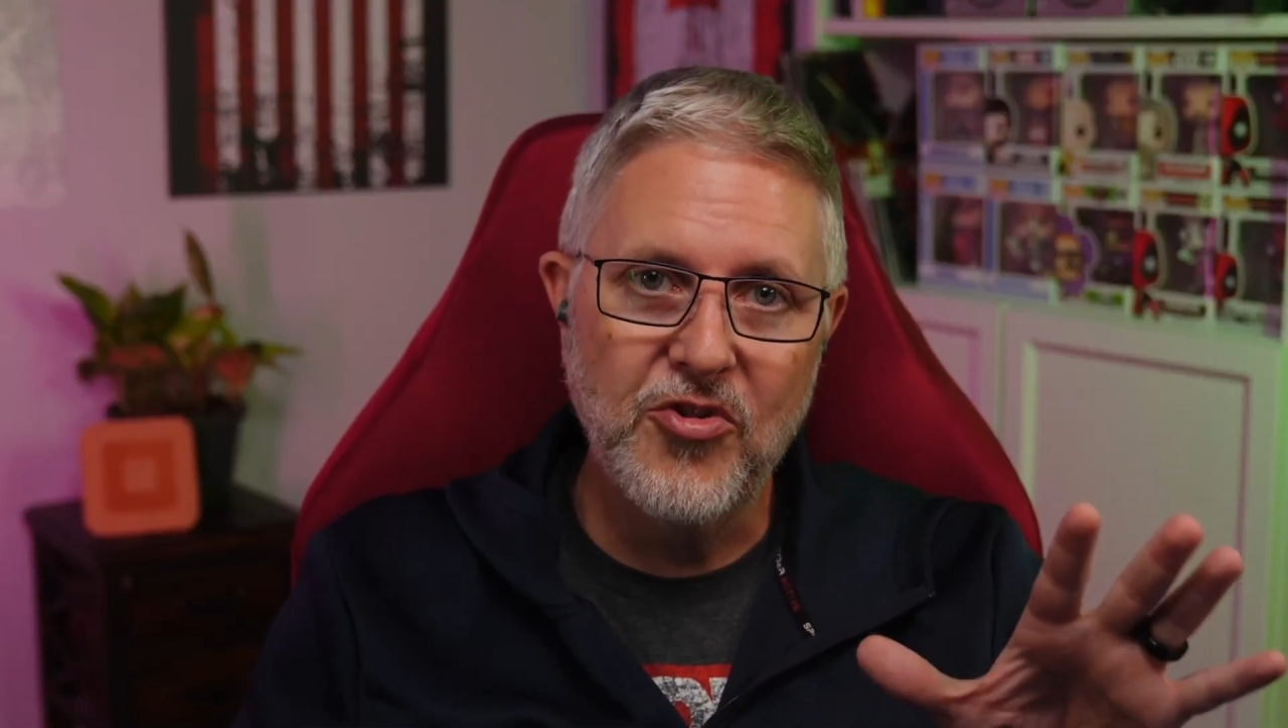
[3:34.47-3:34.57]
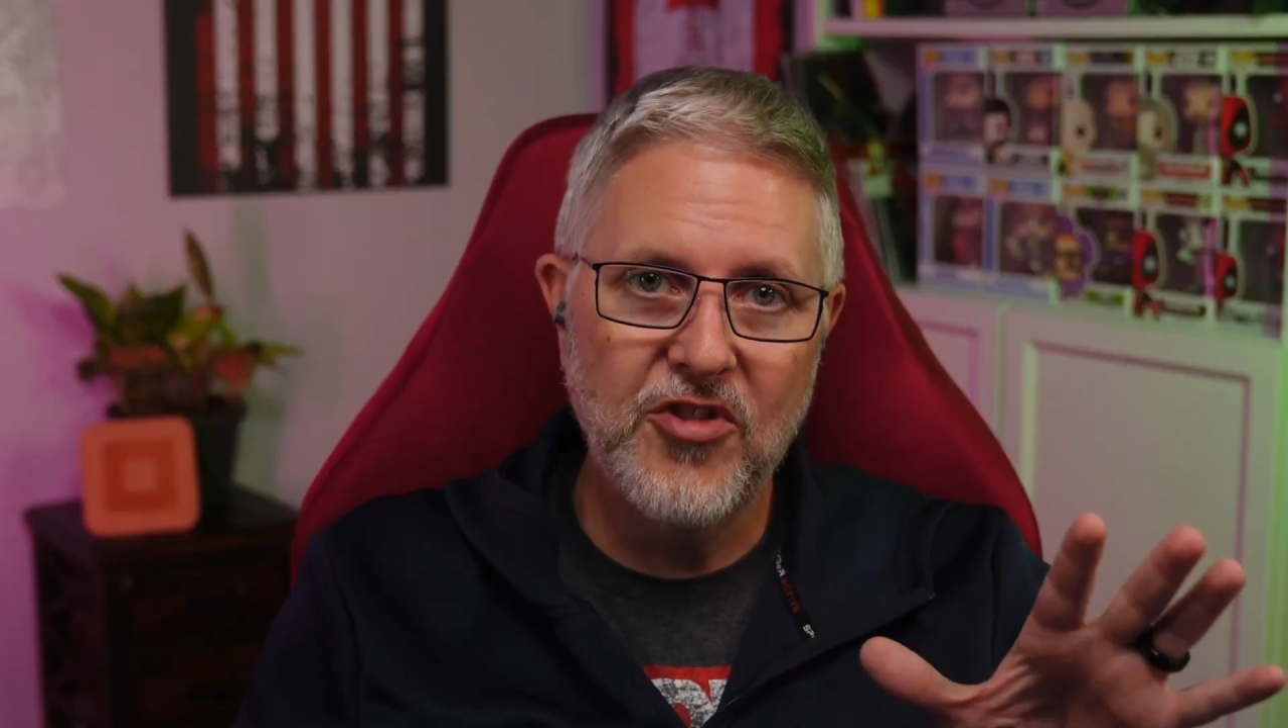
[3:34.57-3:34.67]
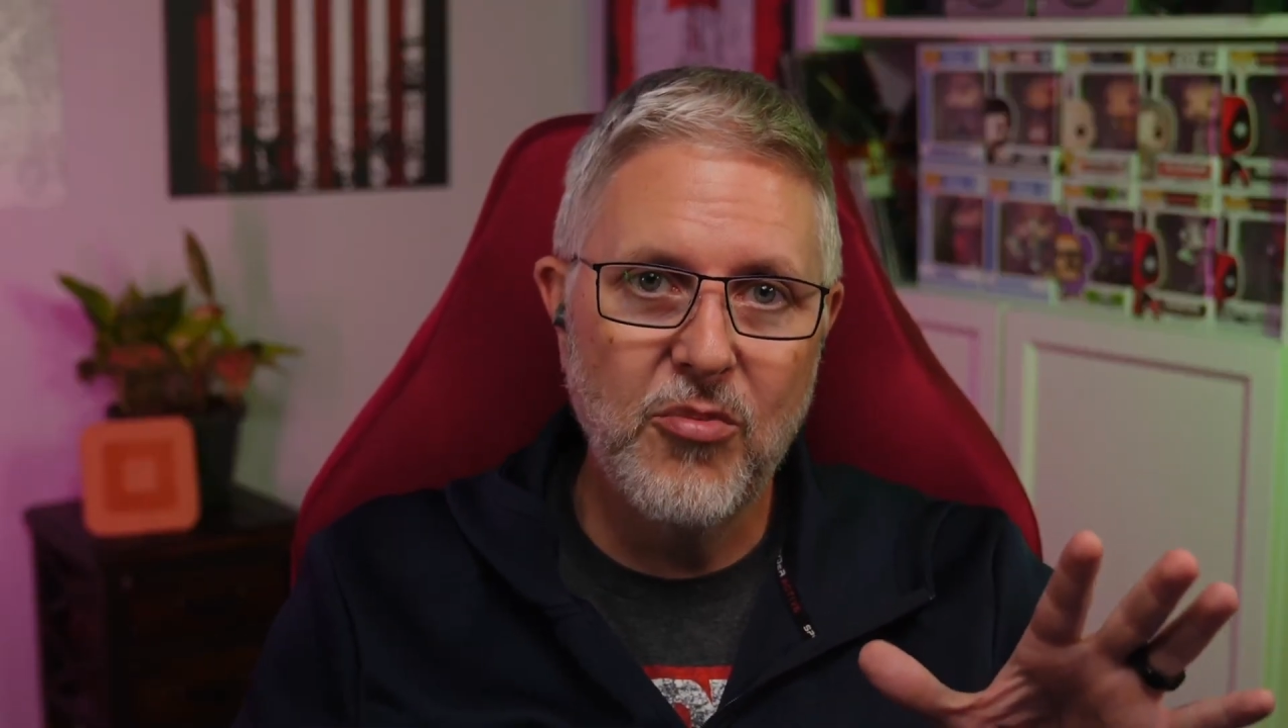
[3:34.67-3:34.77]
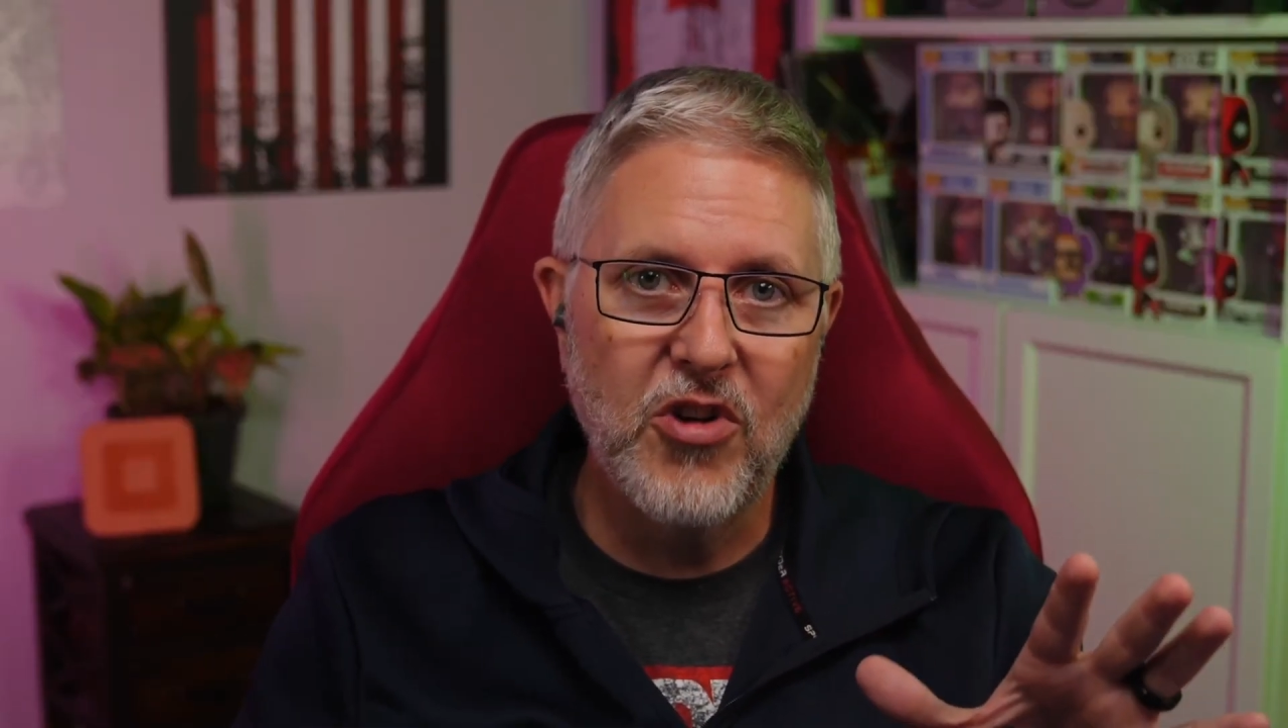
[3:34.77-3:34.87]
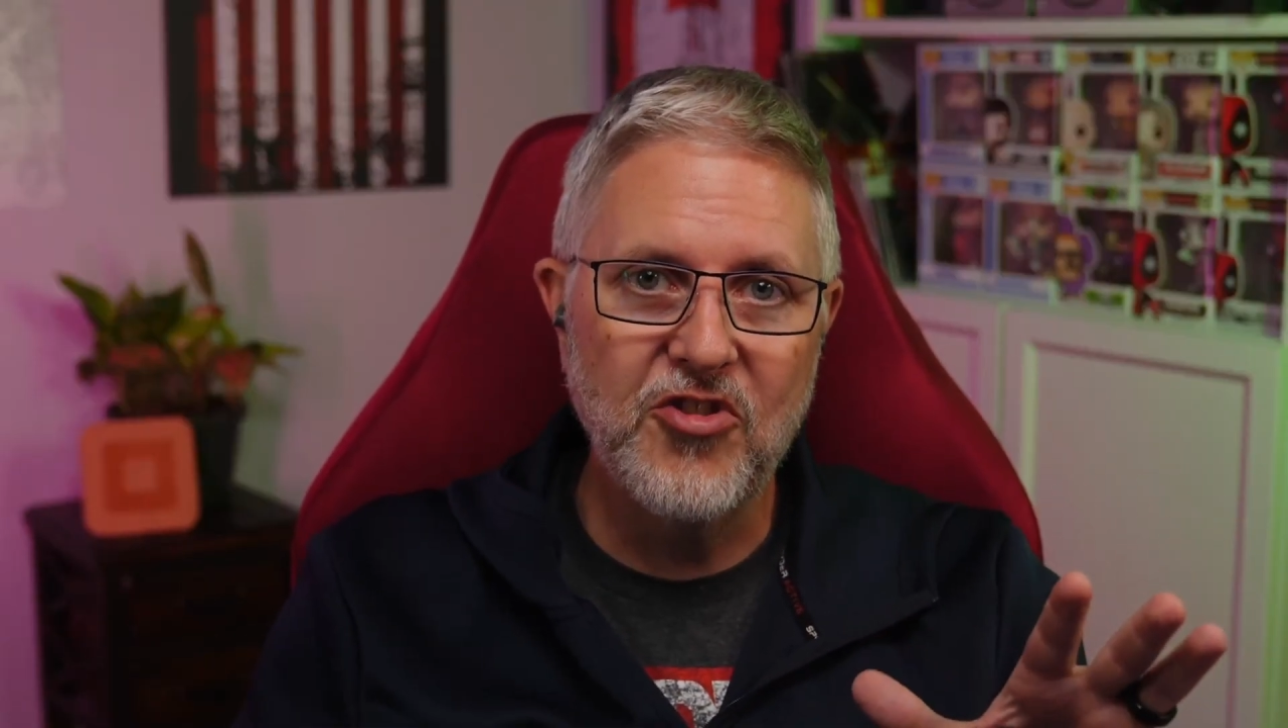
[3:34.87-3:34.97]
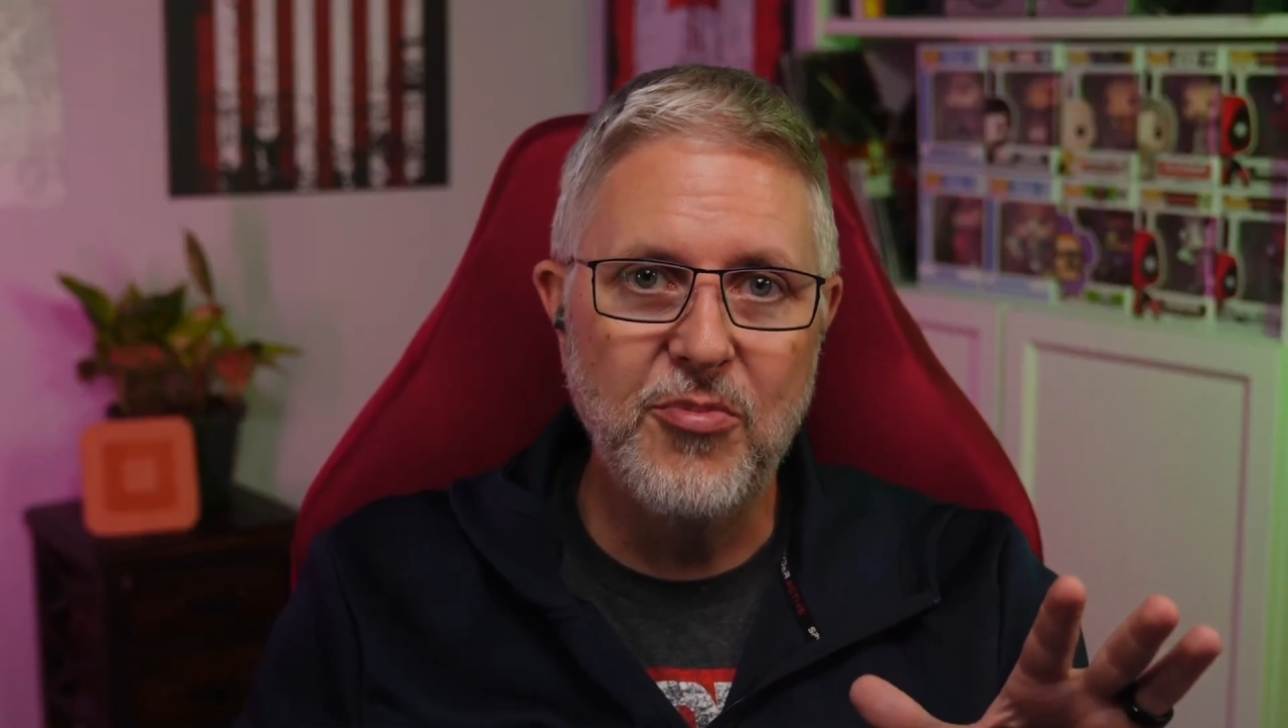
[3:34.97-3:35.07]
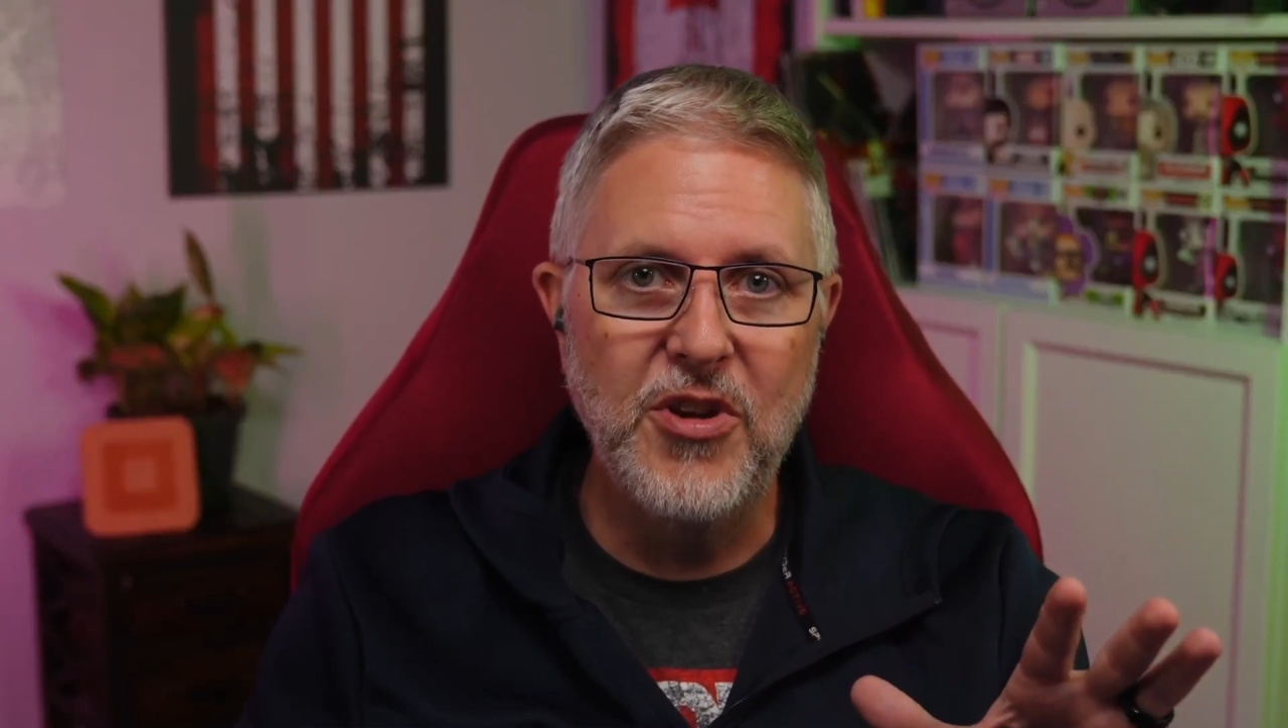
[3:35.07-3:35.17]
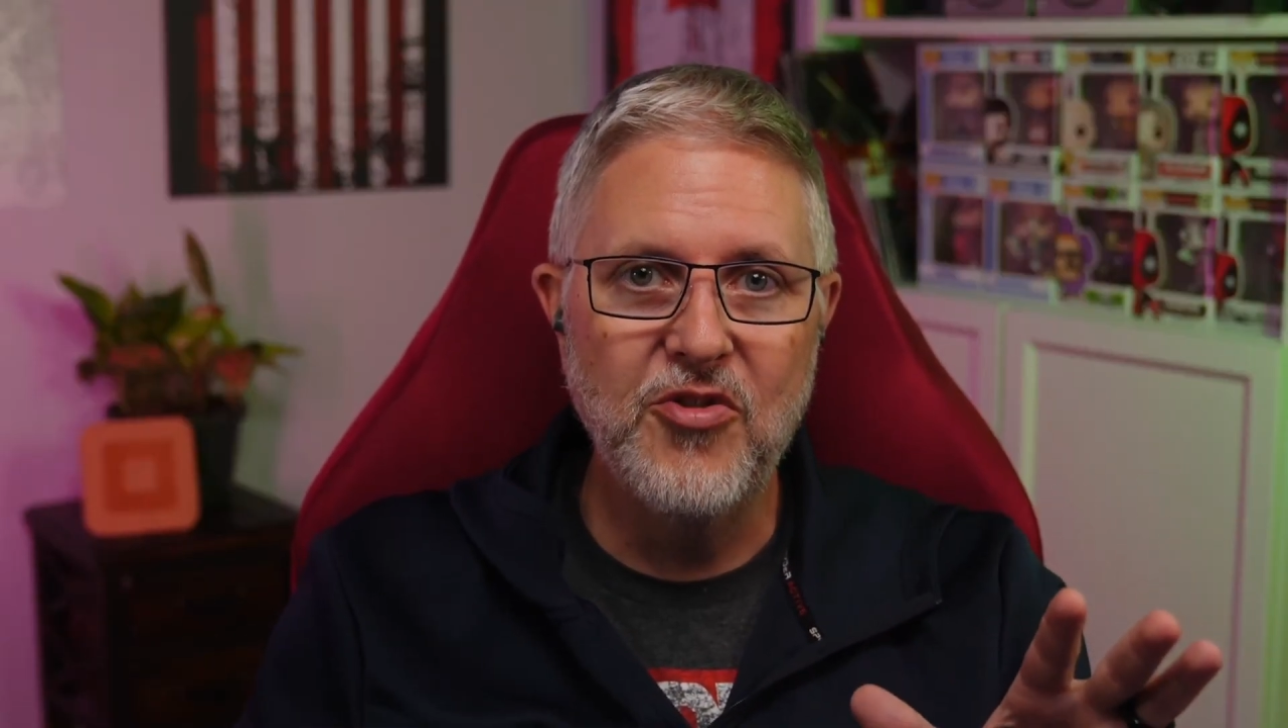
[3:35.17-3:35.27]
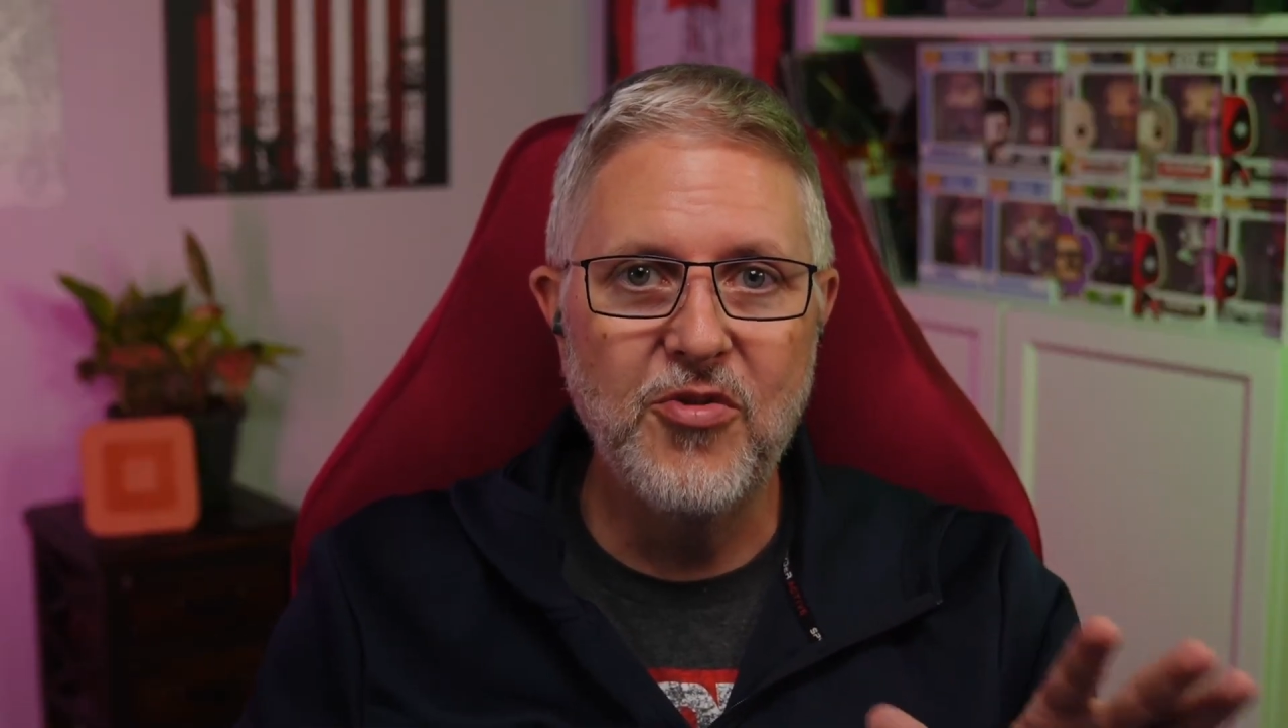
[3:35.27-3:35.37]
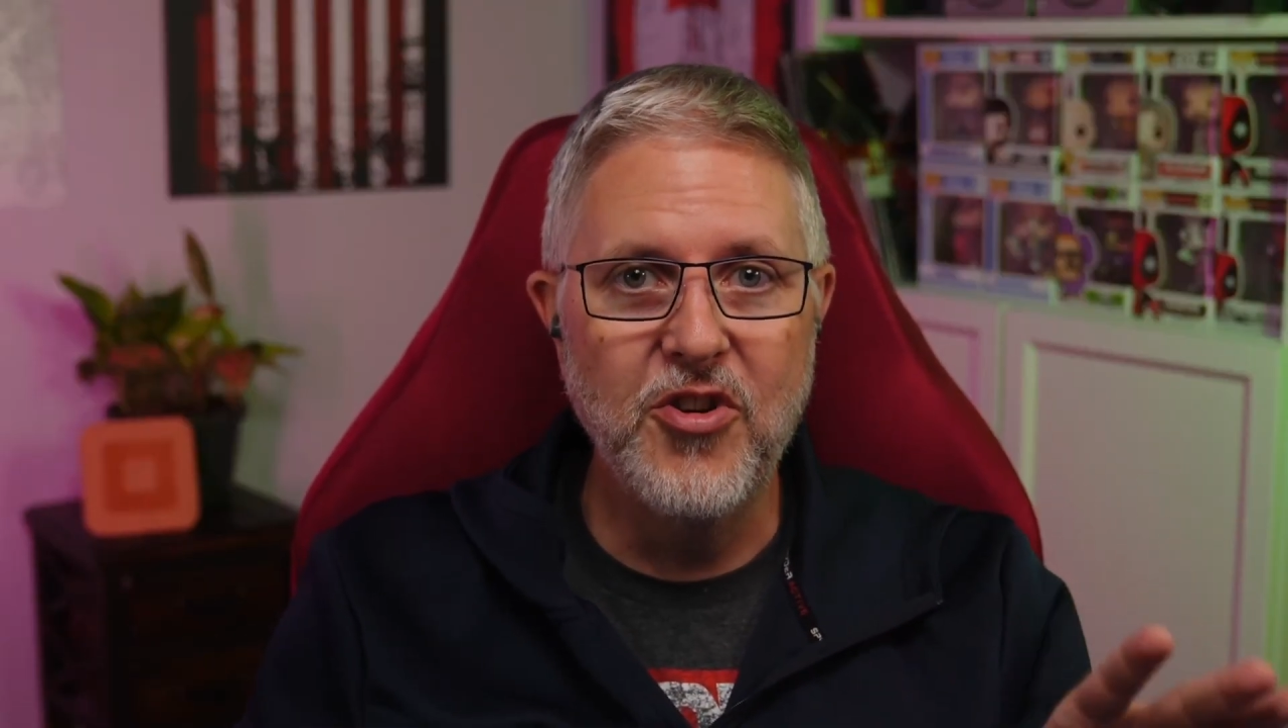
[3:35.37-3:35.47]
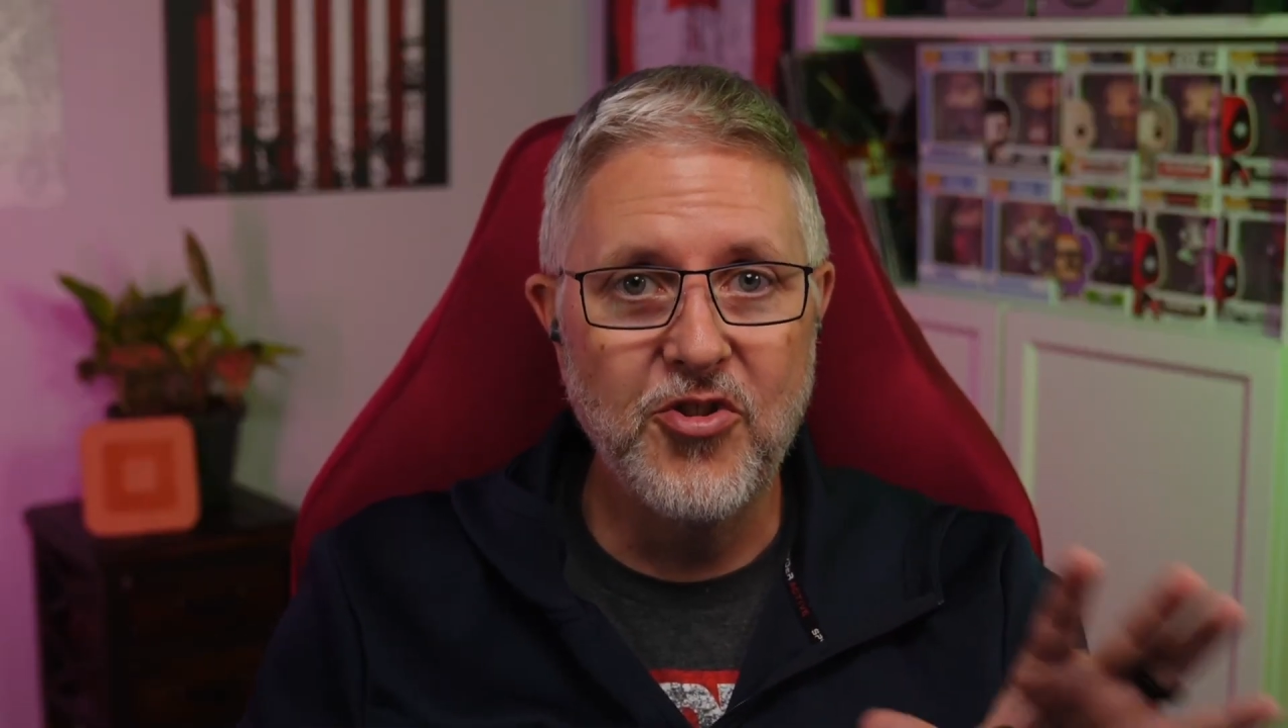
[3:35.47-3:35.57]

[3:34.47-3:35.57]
subrecipes for your